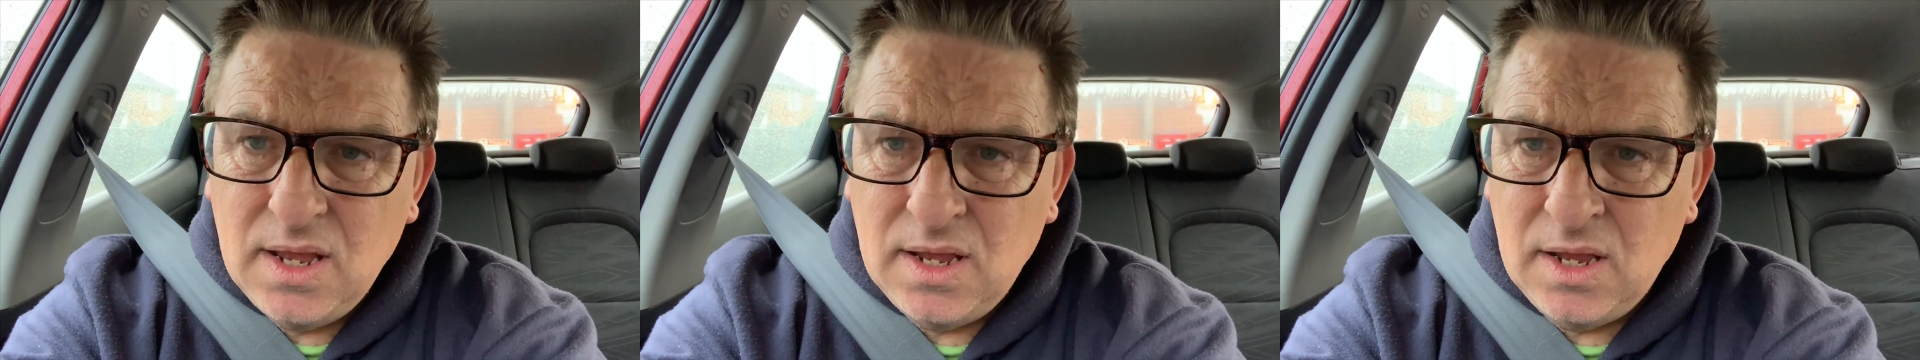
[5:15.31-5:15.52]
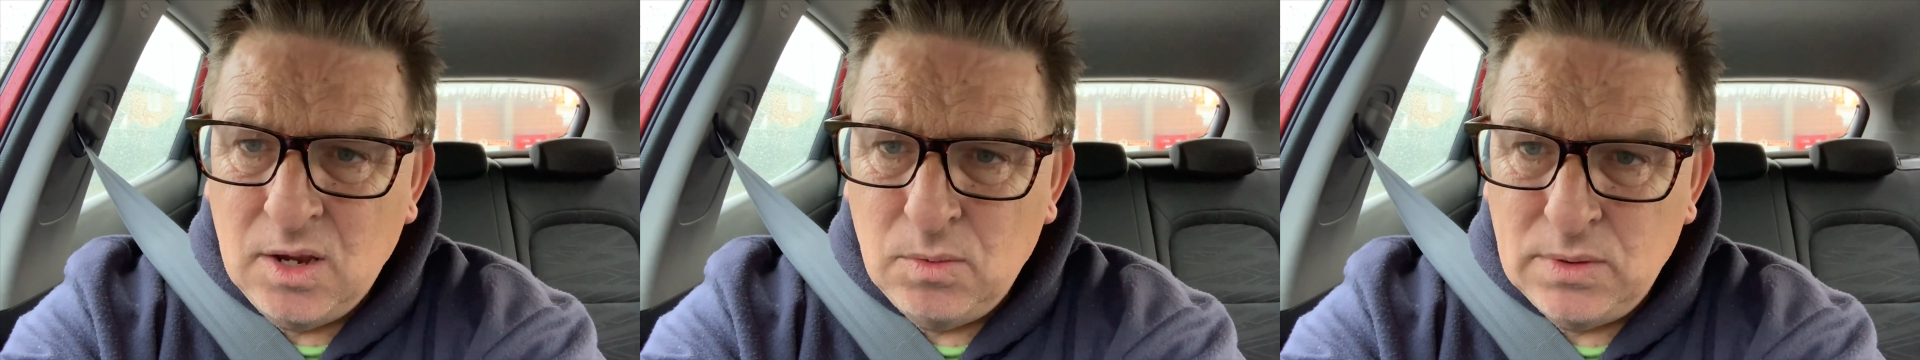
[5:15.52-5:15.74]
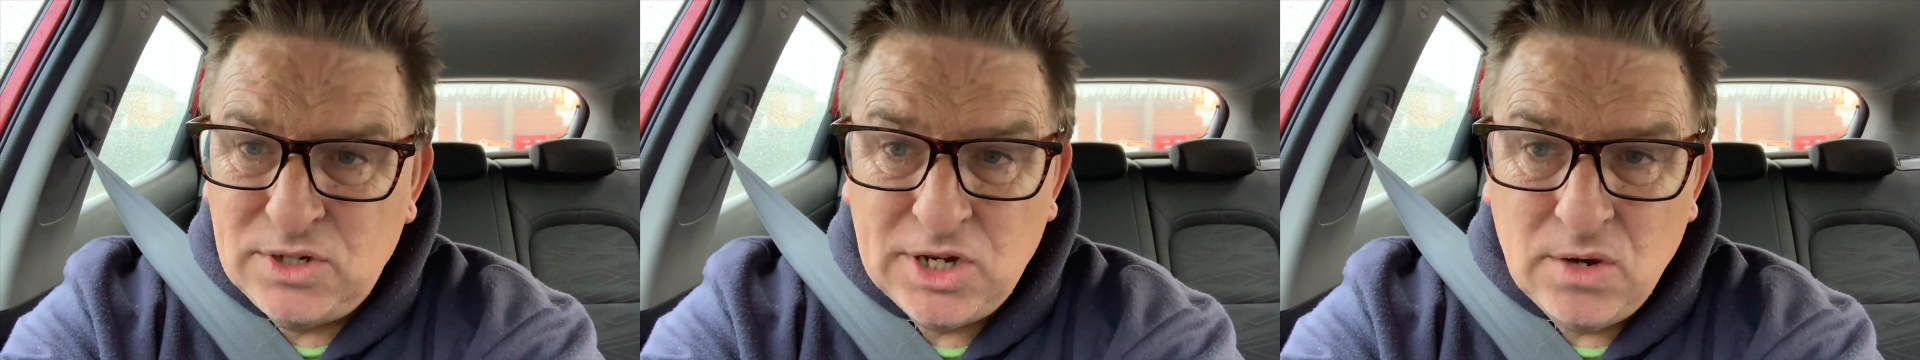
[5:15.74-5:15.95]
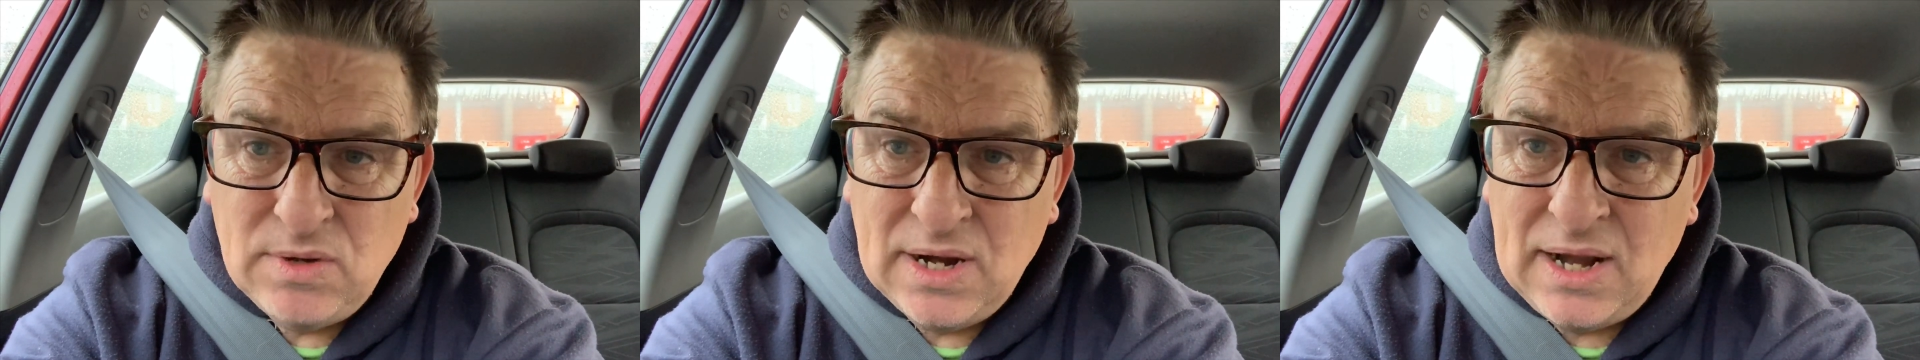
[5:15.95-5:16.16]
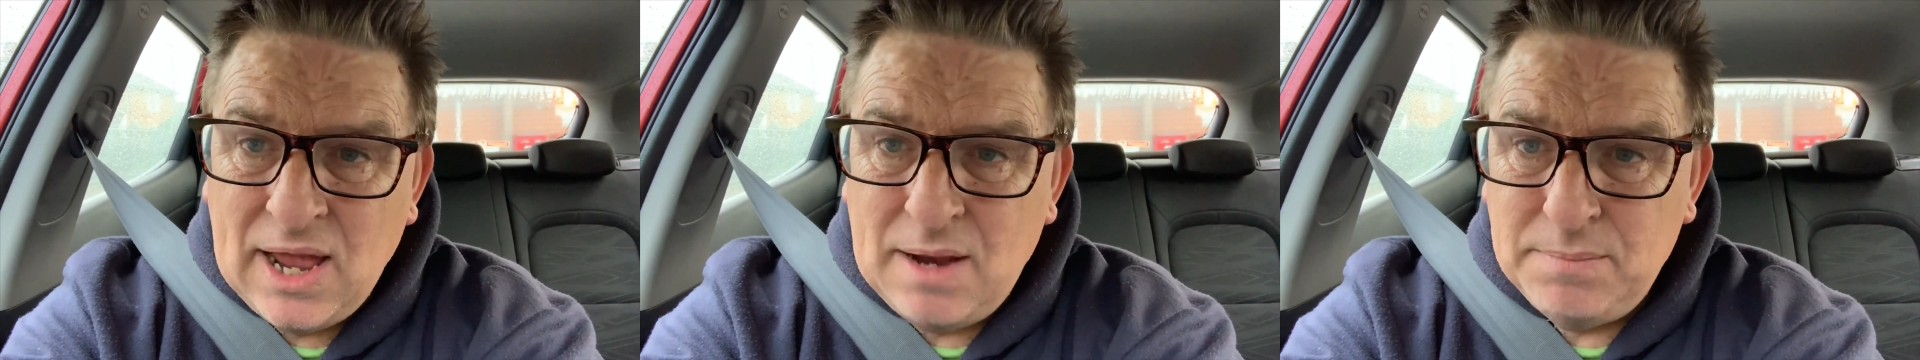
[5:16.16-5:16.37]
Uh, we're 2
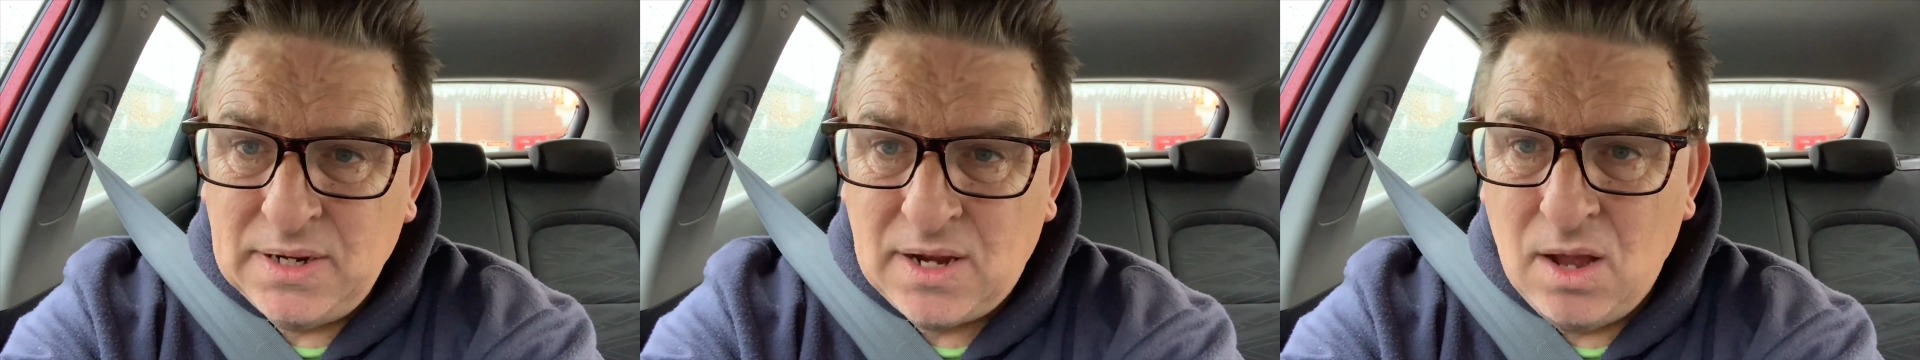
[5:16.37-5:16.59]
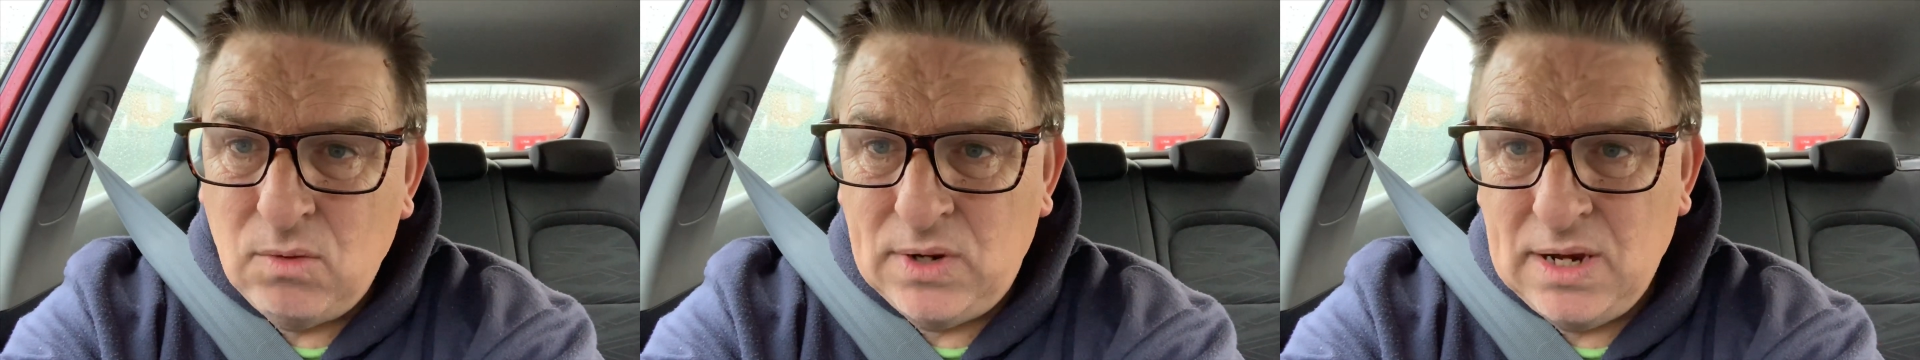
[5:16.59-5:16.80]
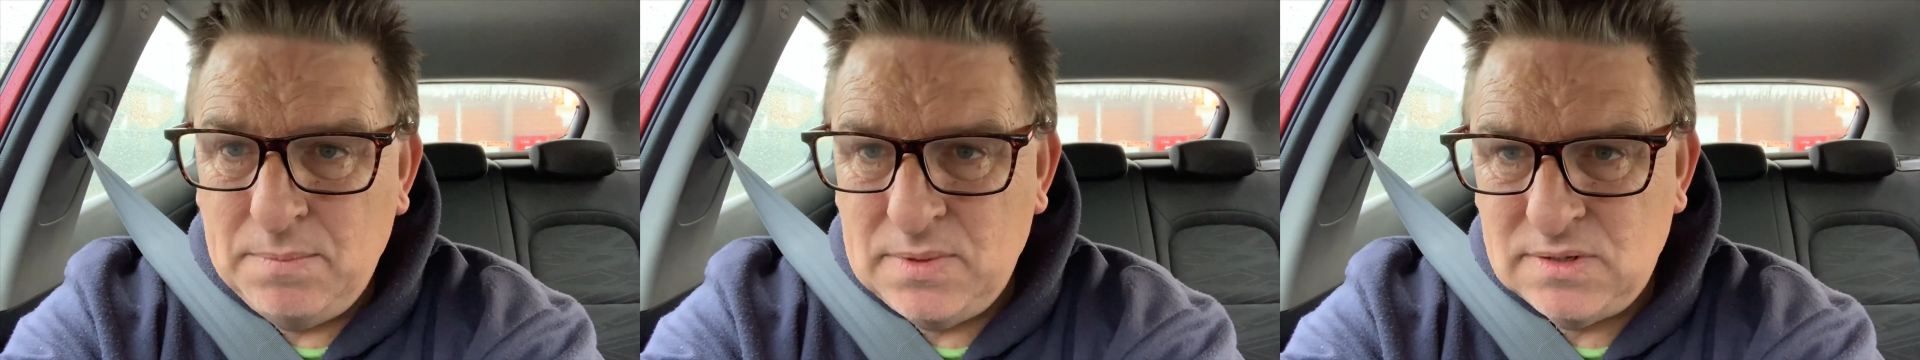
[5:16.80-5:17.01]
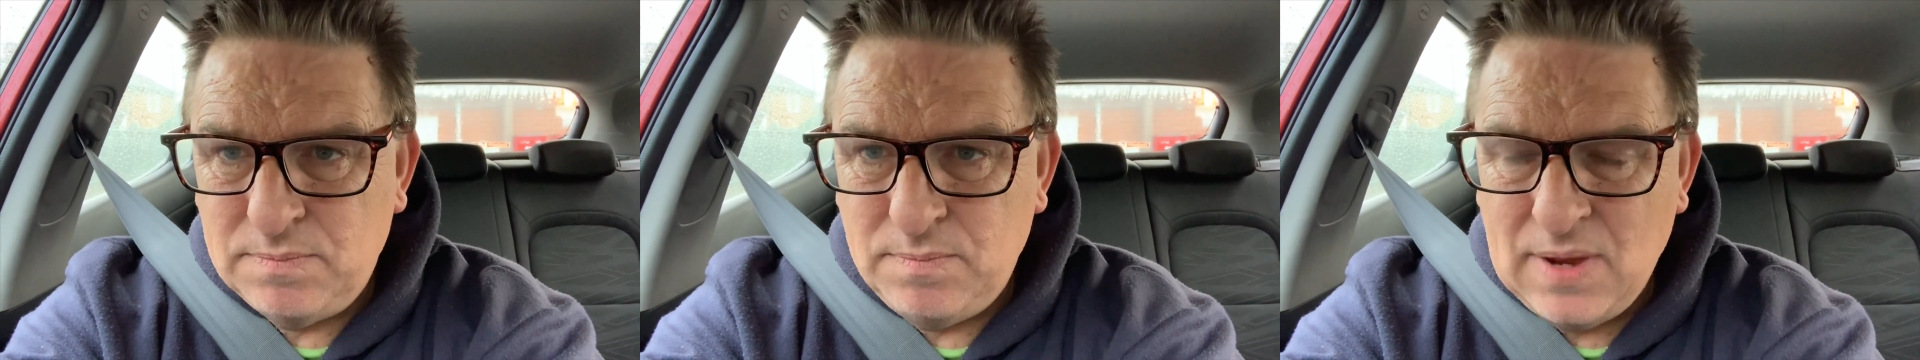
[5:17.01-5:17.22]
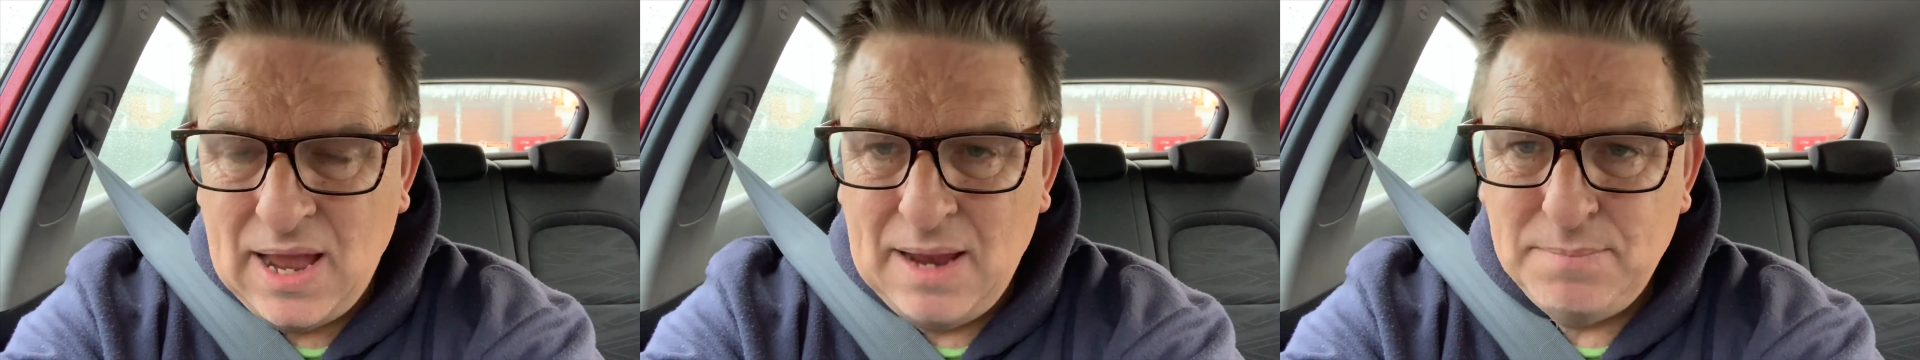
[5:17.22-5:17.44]
0 up, the goalkeeper's
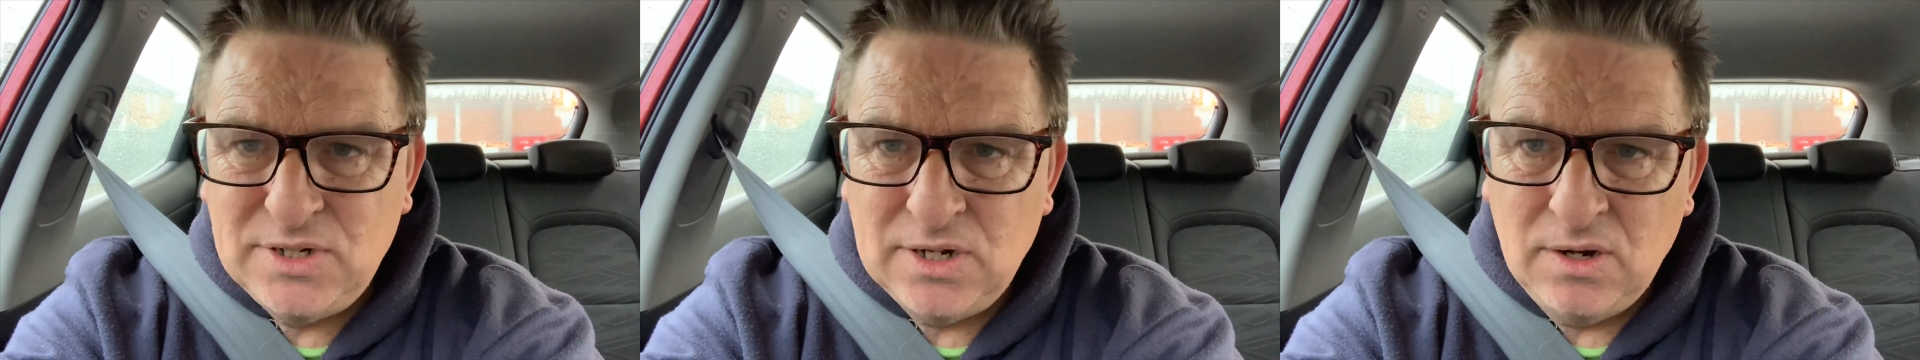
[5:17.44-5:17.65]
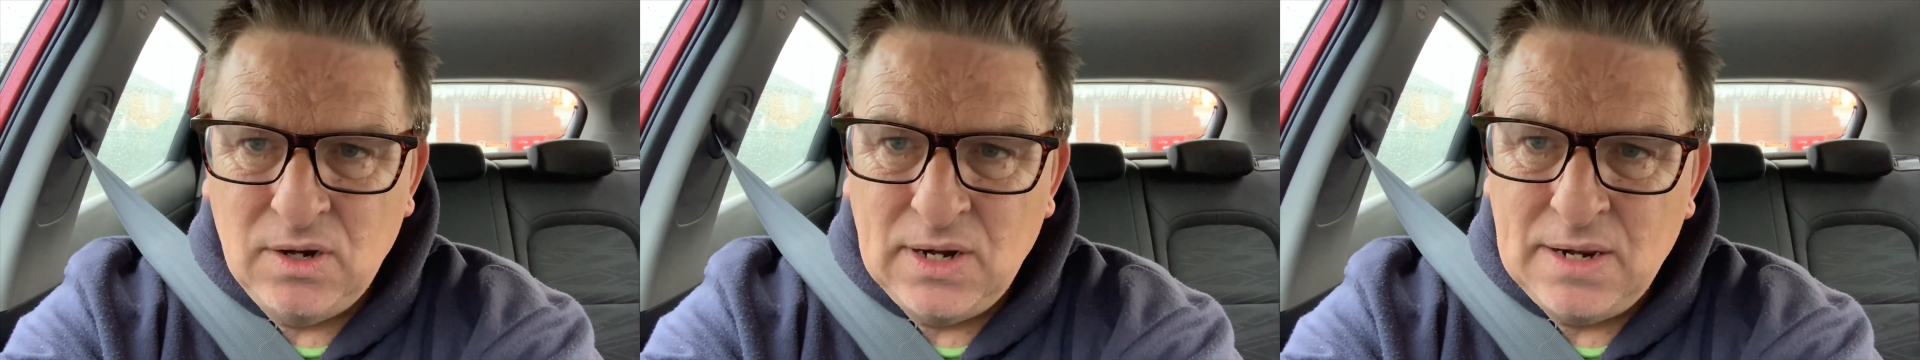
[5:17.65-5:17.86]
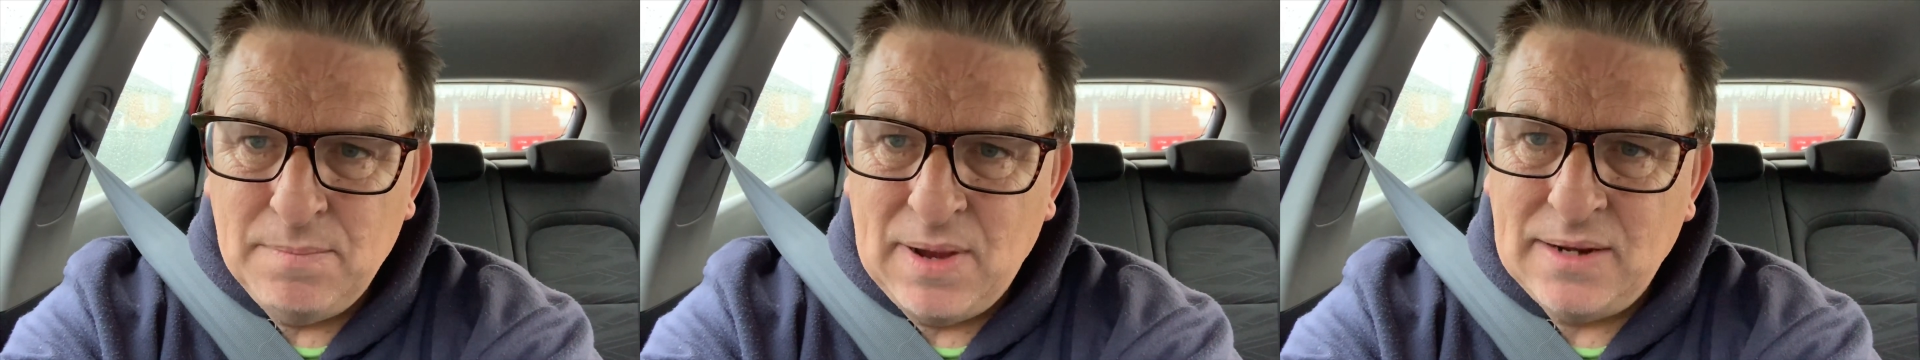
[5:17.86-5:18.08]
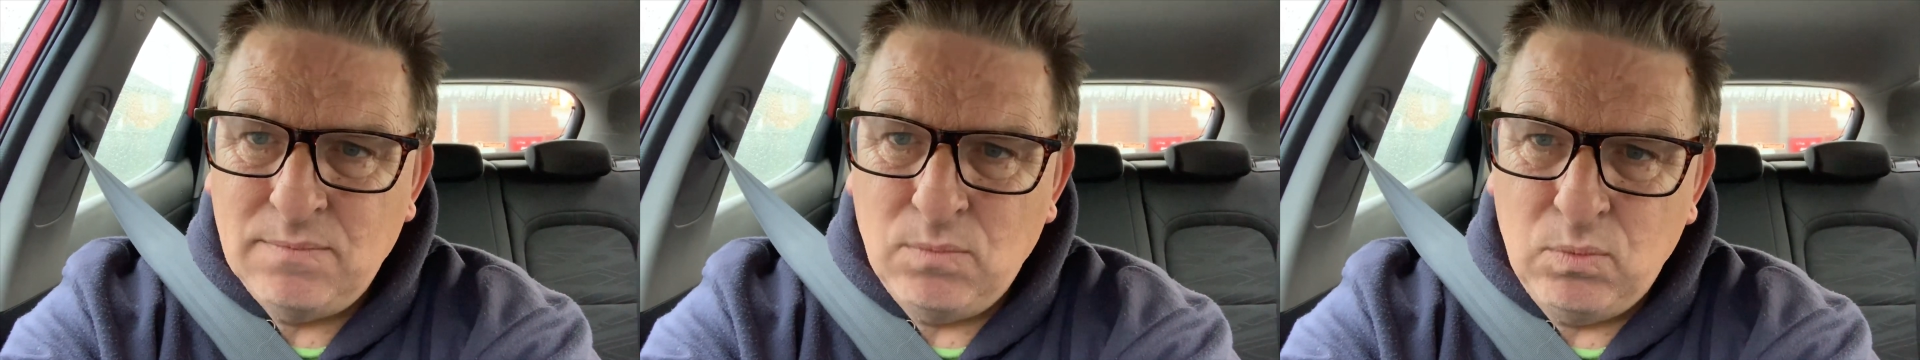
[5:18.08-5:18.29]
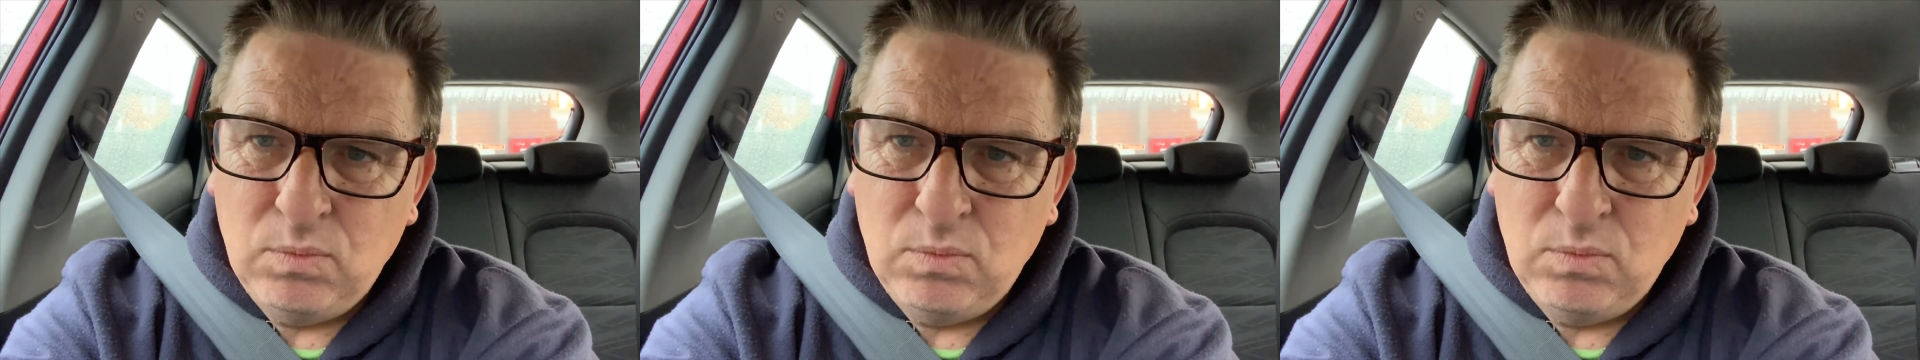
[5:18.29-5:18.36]
absolutely made